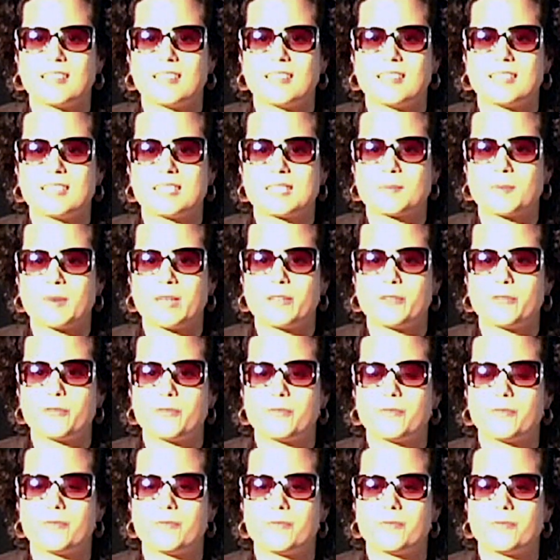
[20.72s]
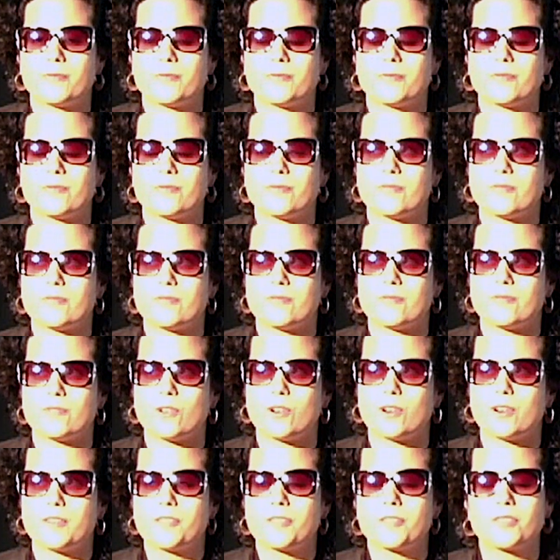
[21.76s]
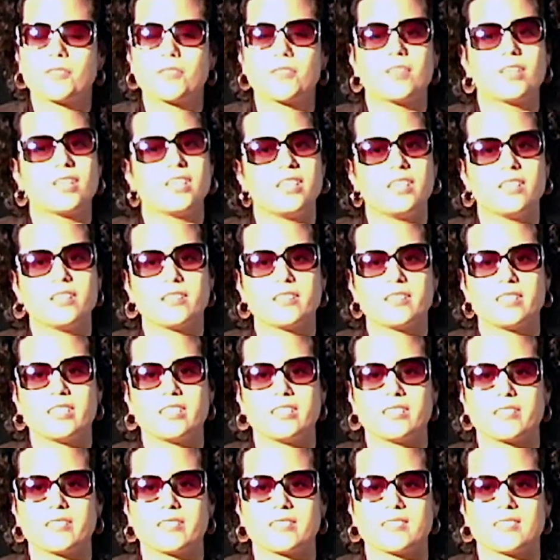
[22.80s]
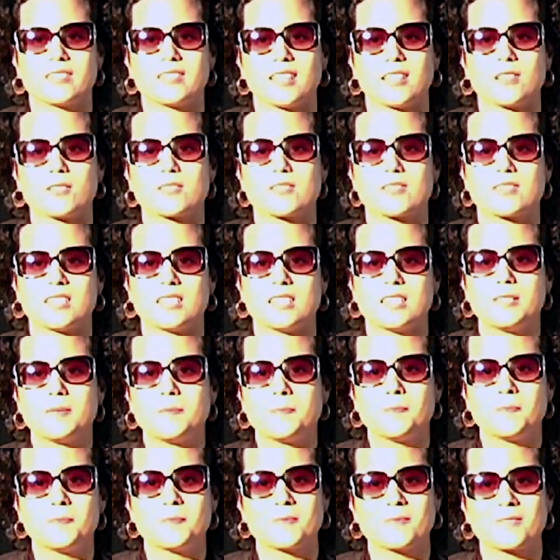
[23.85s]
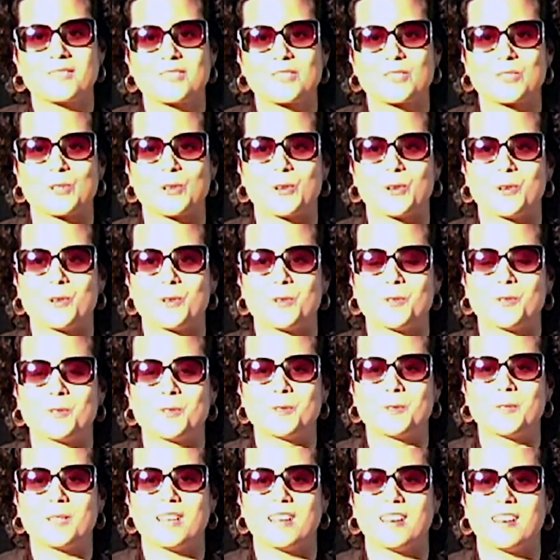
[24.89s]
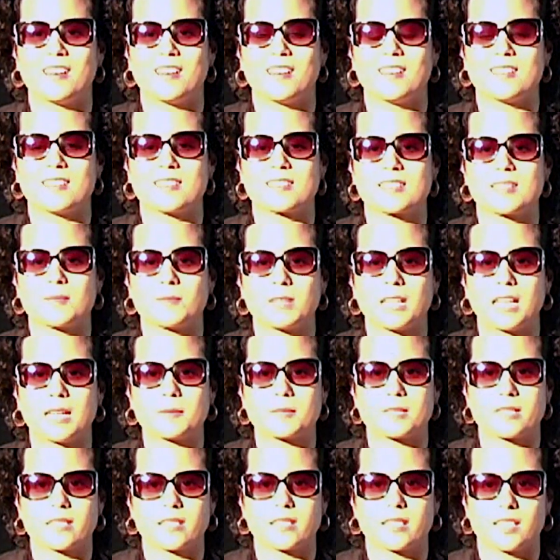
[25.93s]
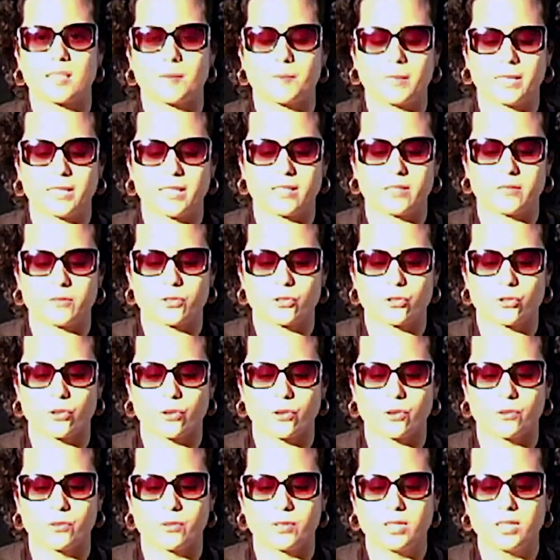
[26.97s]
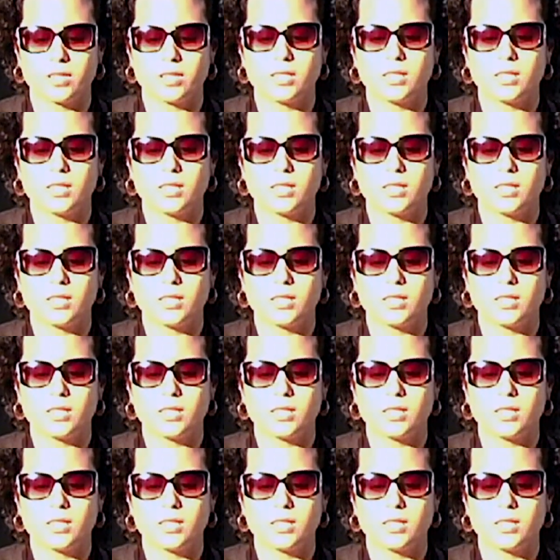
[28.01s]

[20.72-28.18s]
it's my fourth year here in aluCine. So sometimes I come and I show.